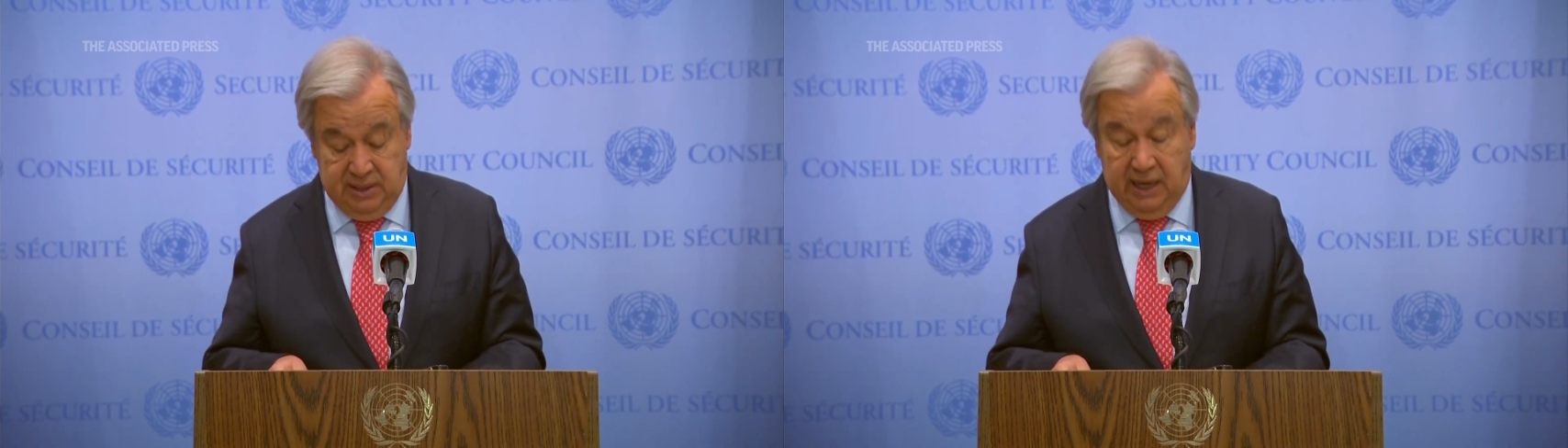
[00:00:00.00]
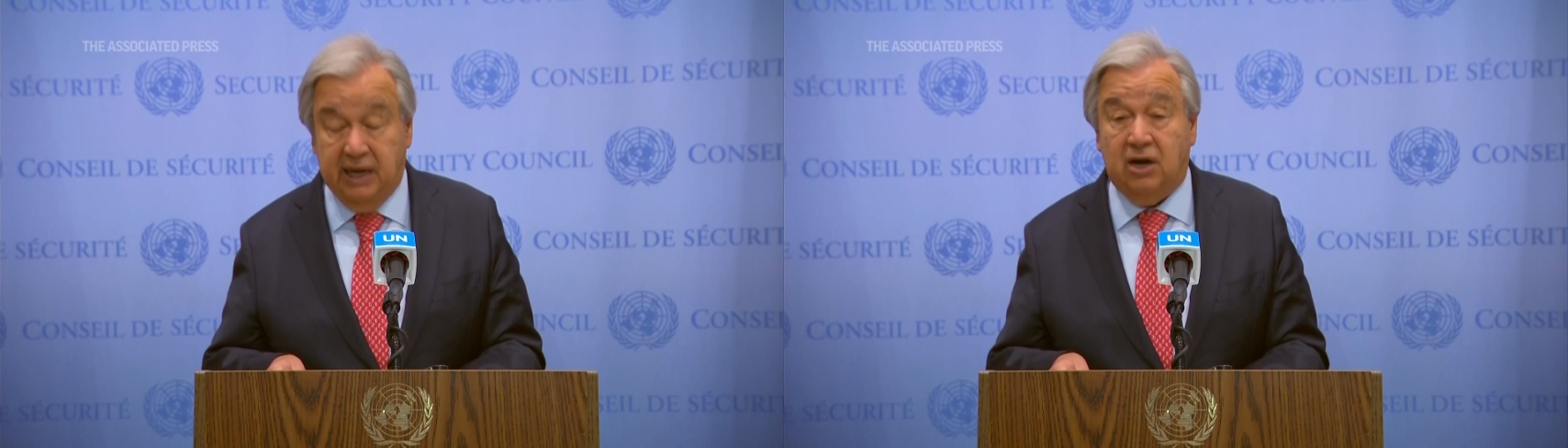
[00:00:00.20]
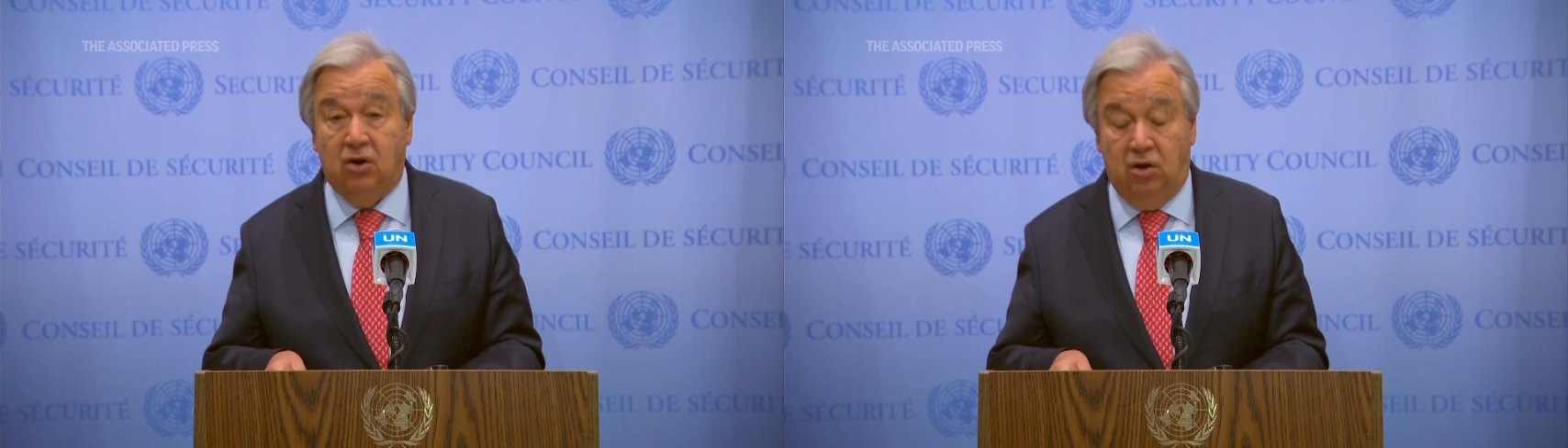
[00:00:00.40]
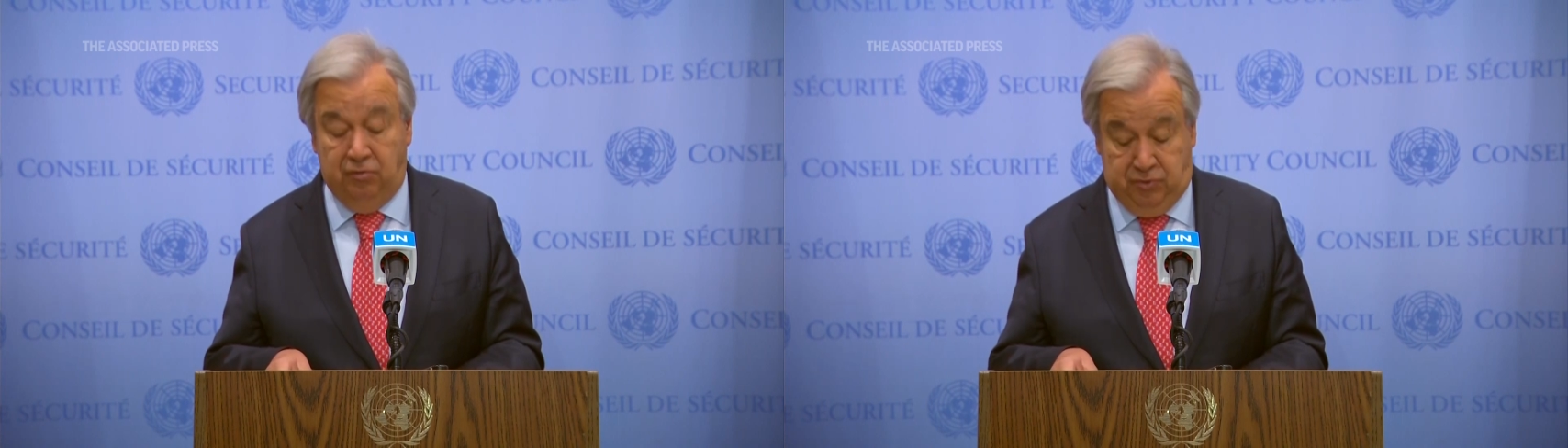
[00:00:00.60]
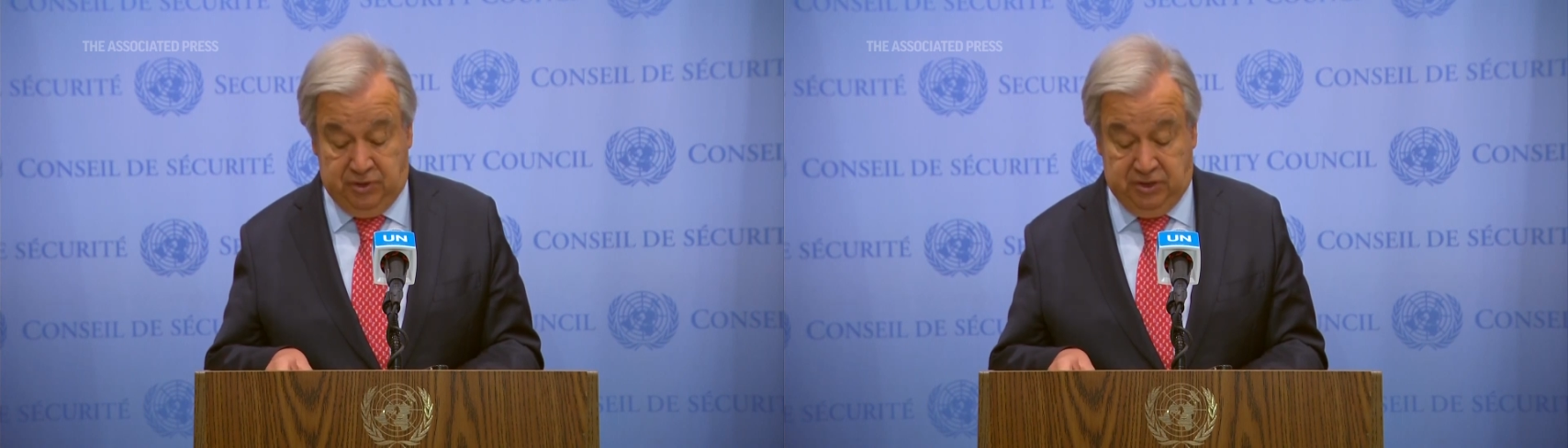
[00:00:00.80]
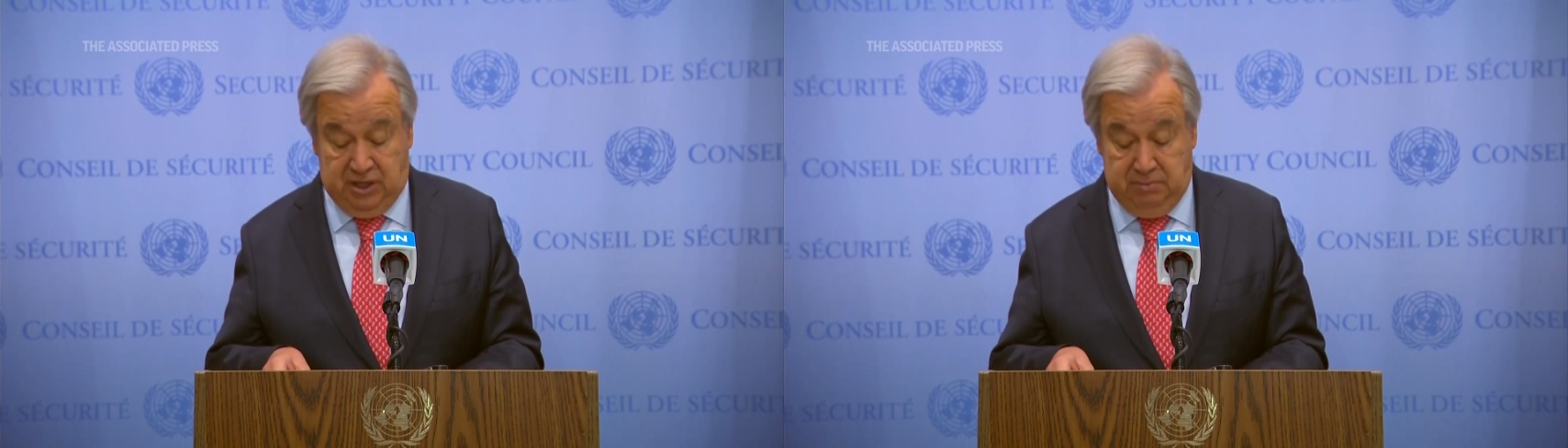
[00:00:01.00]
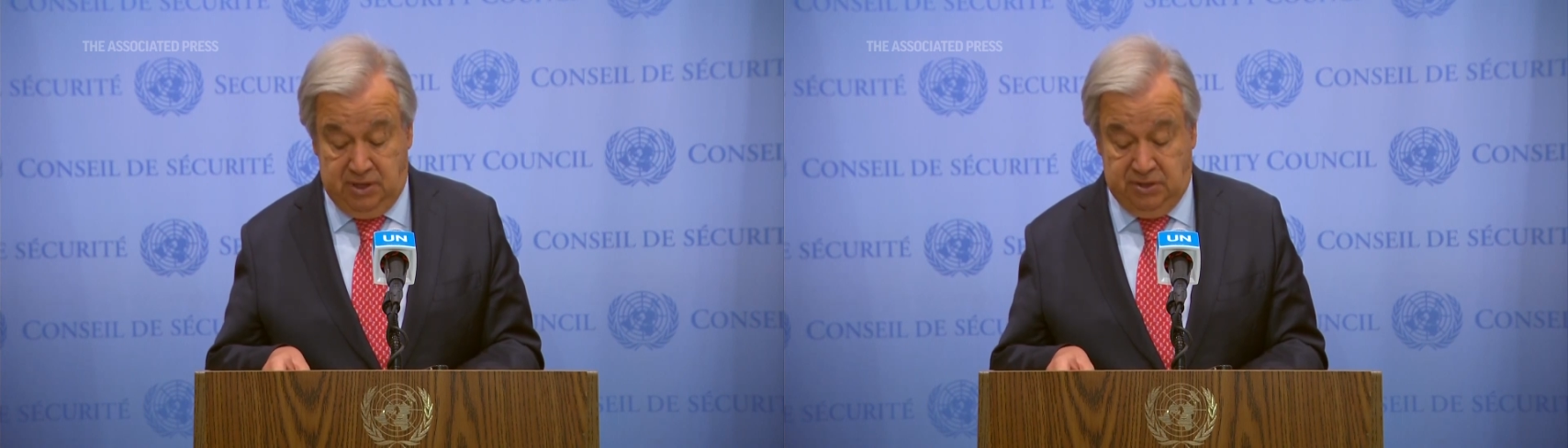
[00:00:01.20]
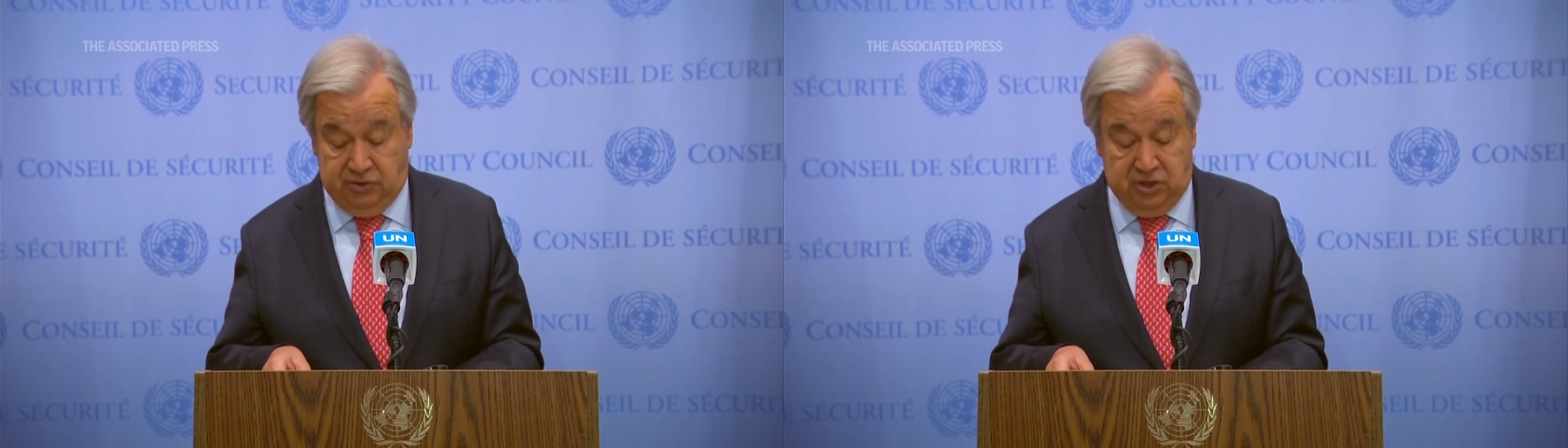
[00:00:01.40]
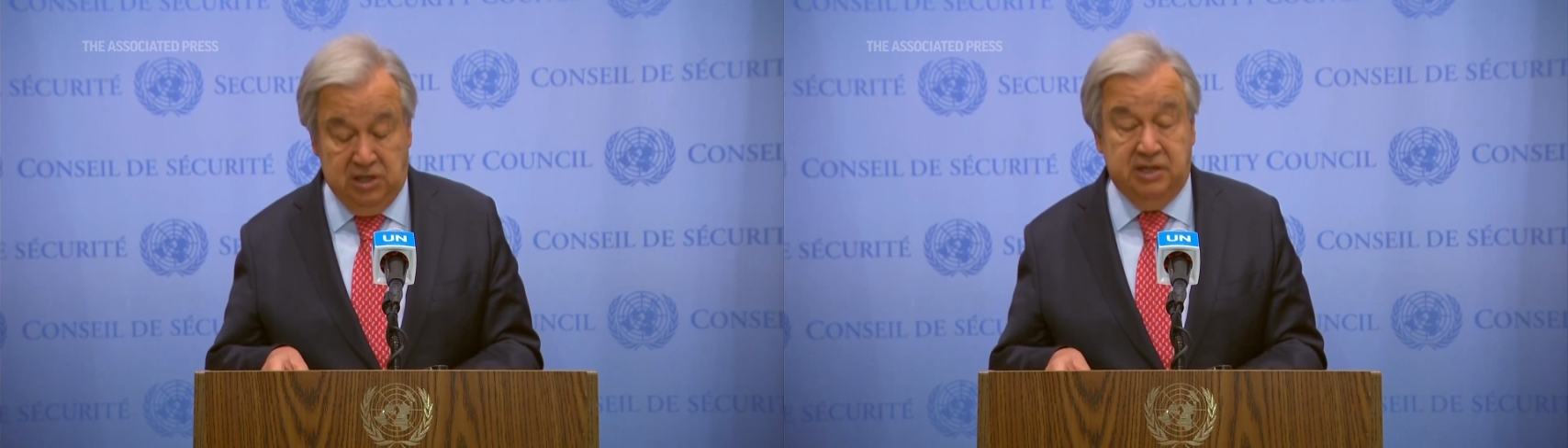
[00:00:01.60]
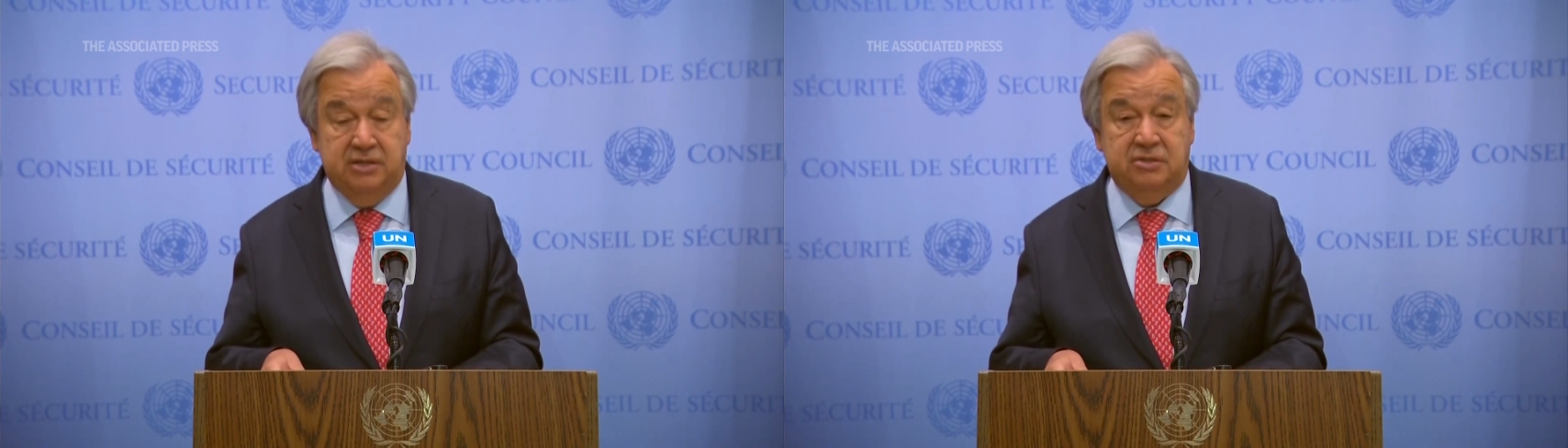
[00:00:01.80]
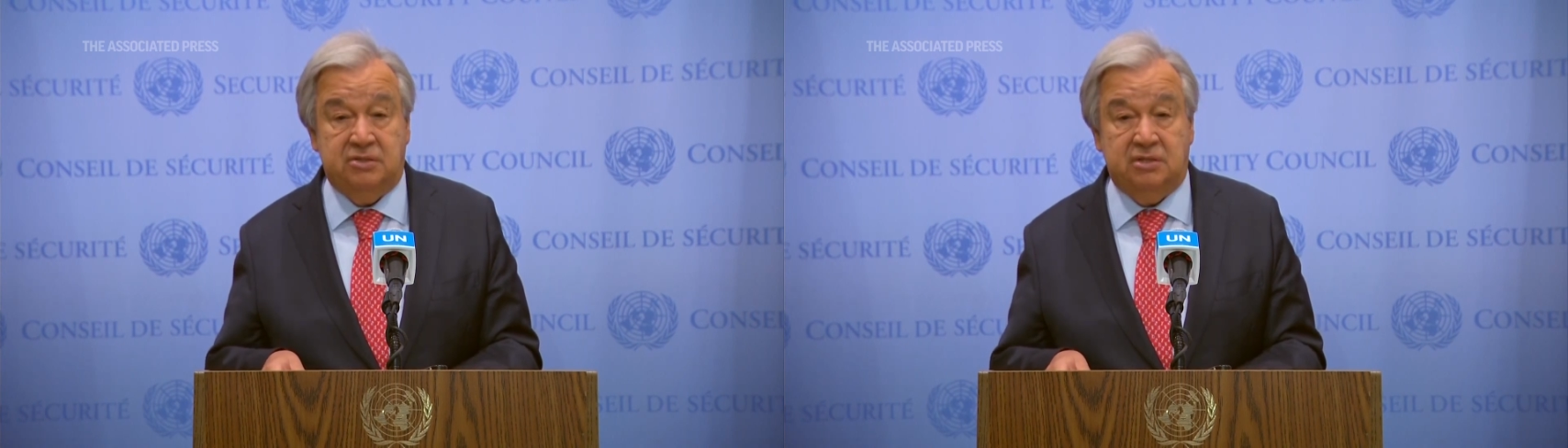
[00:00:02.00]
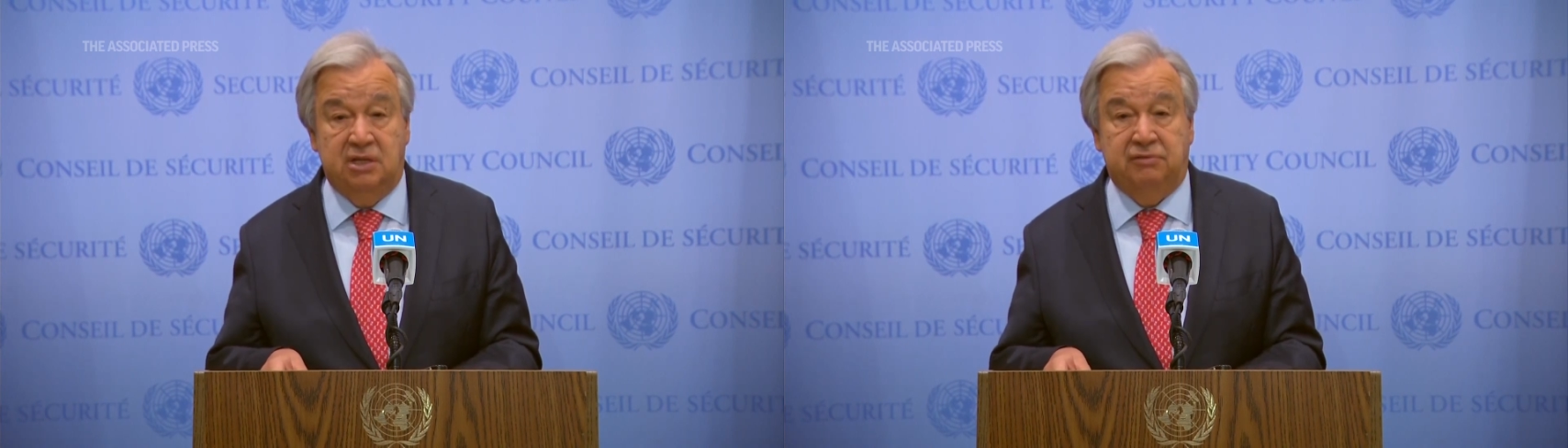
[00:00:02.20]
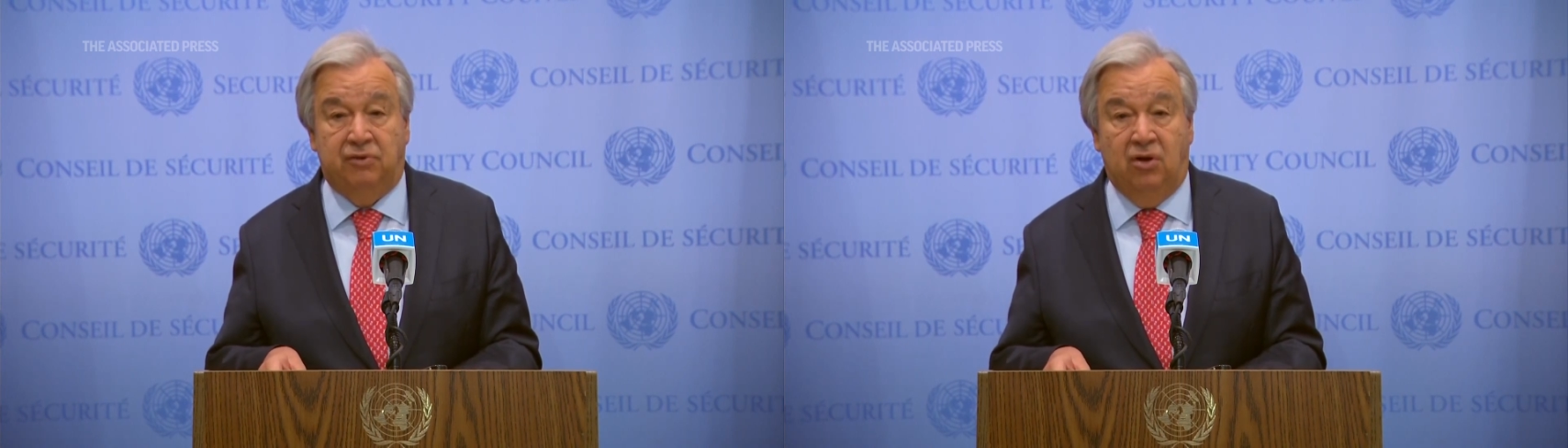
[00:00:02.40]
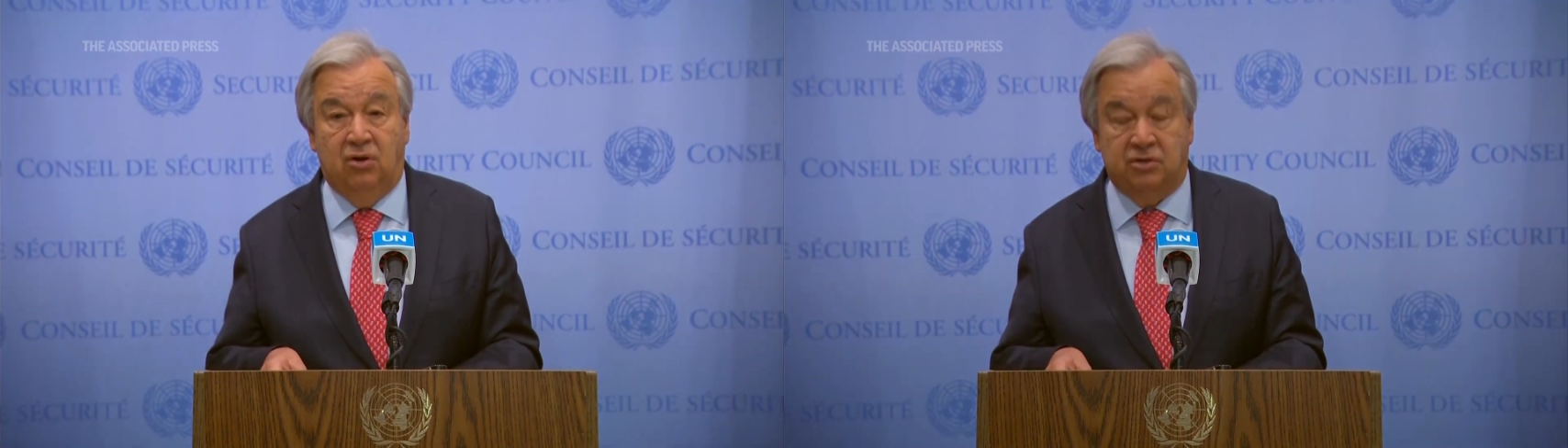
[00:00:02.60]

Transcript: I call for the immediate release of all